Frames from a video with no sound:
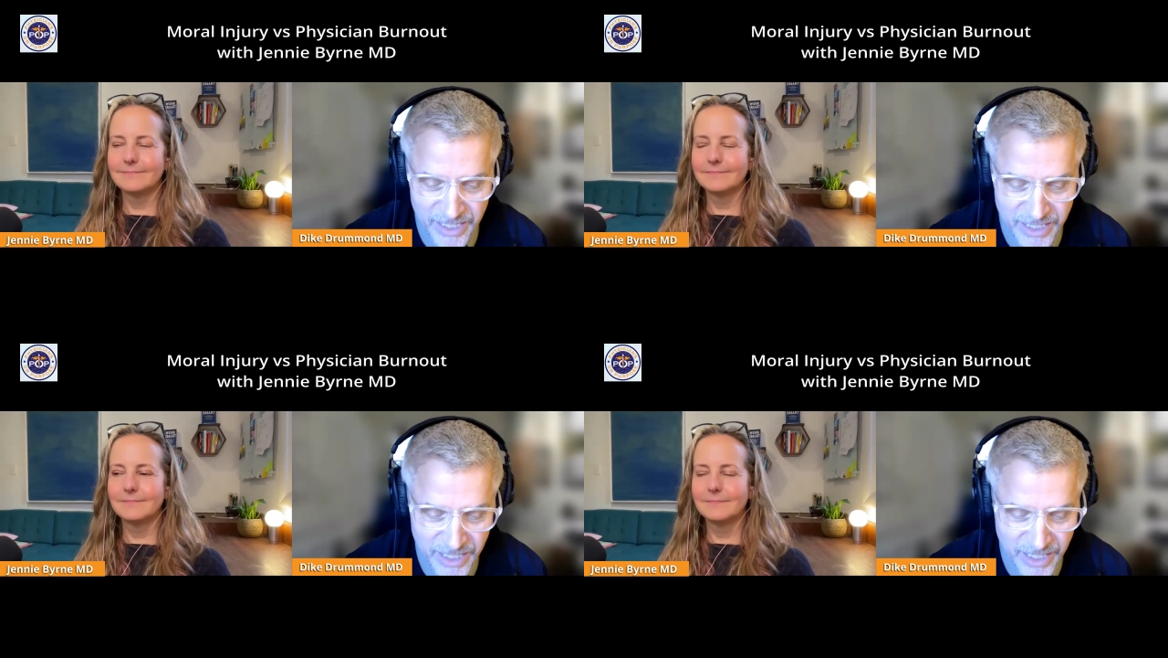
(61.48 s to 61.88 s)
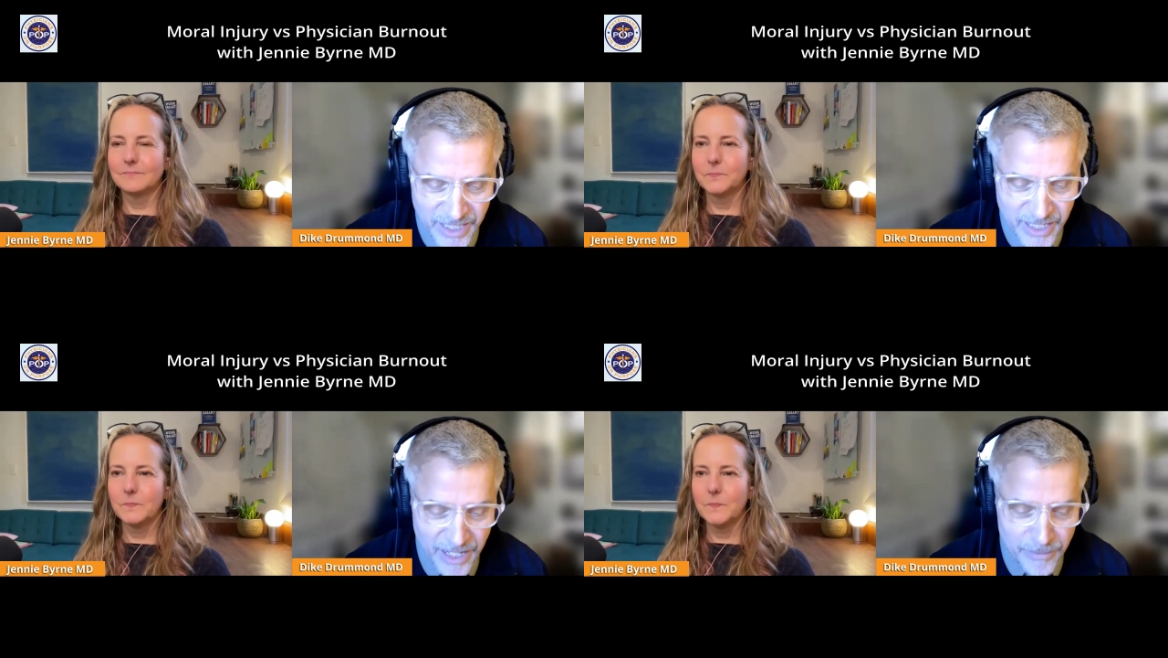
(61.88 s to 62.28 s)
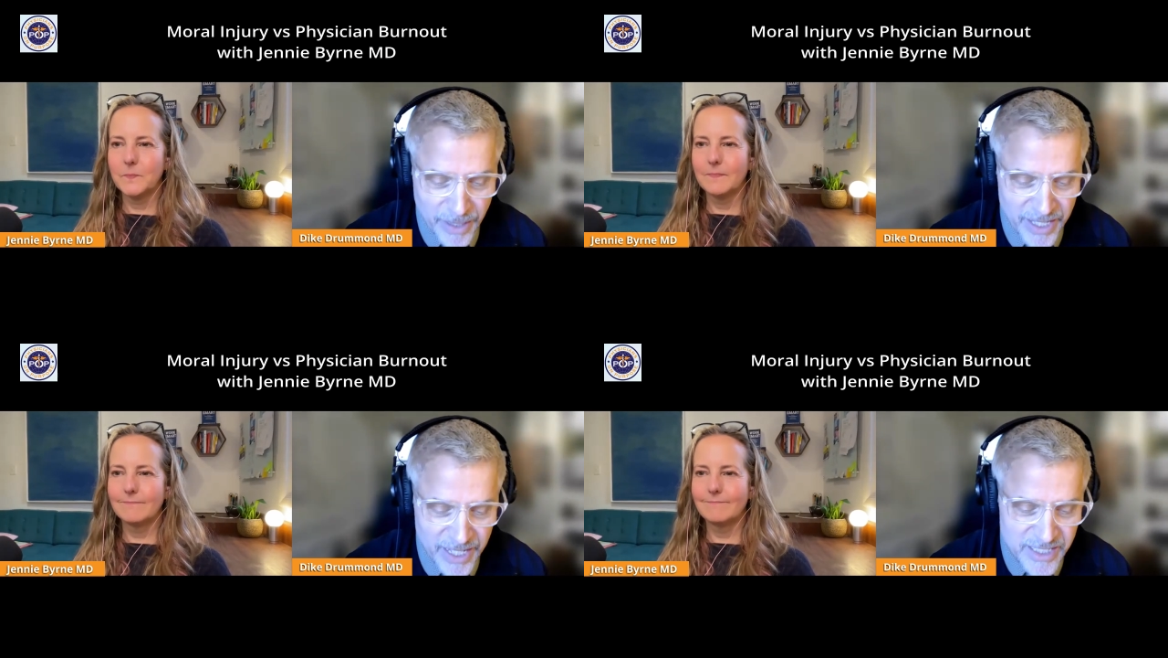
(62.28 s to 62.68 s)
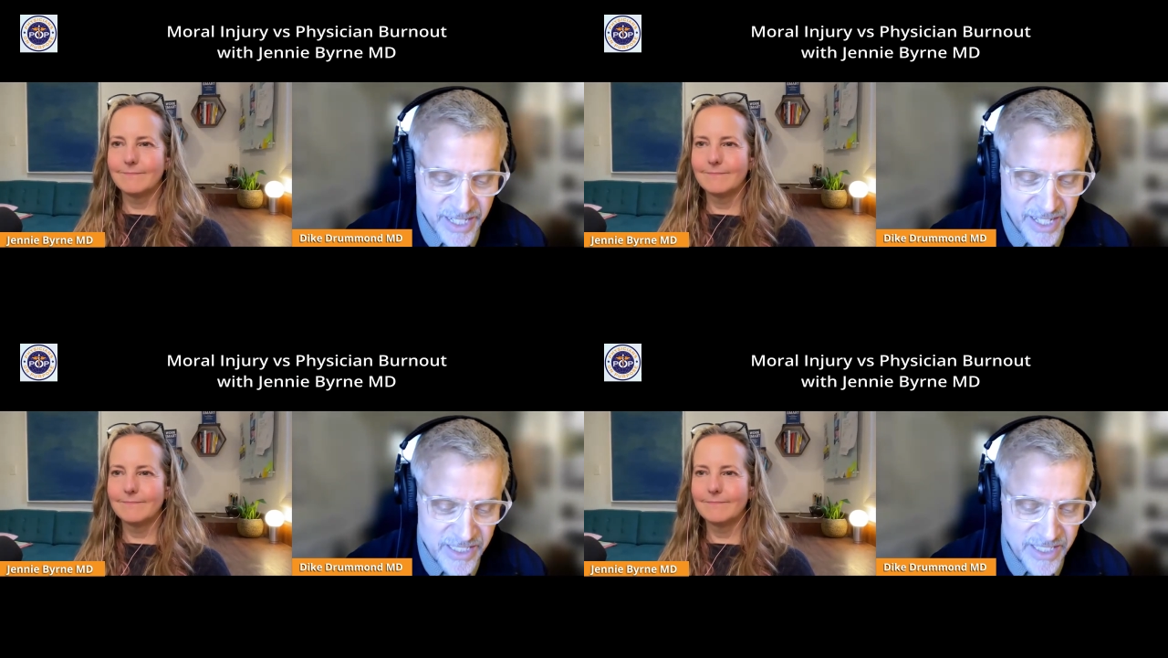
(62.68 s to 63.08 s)
Speaker 1: it? And my guest
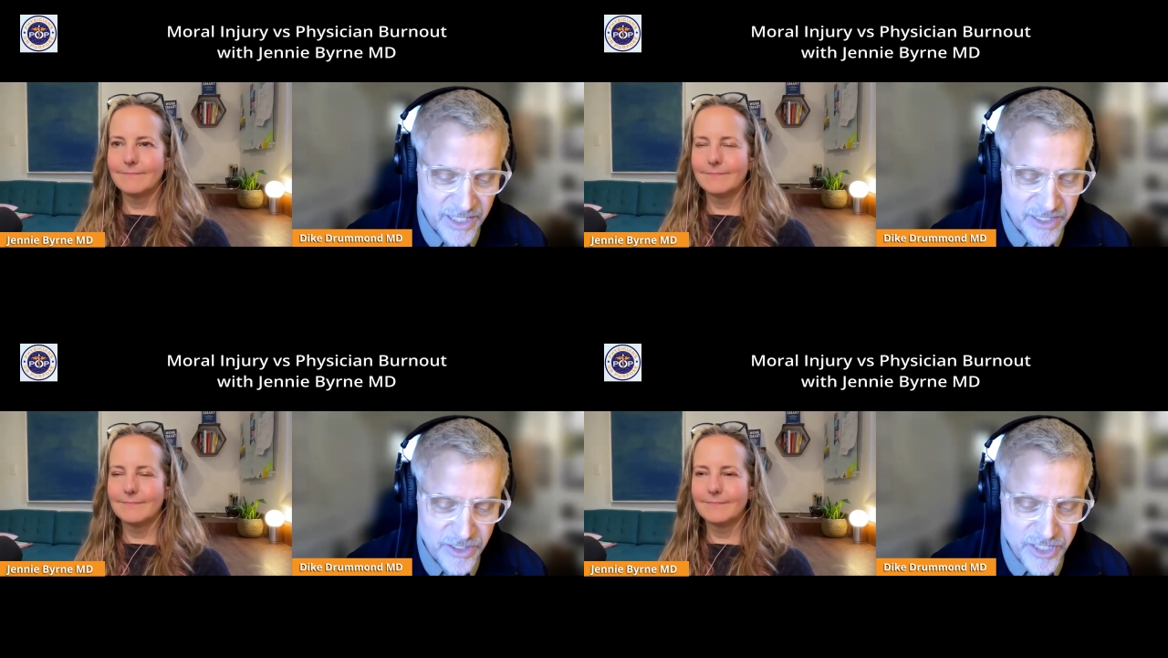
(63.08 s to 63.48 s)
today is Dr.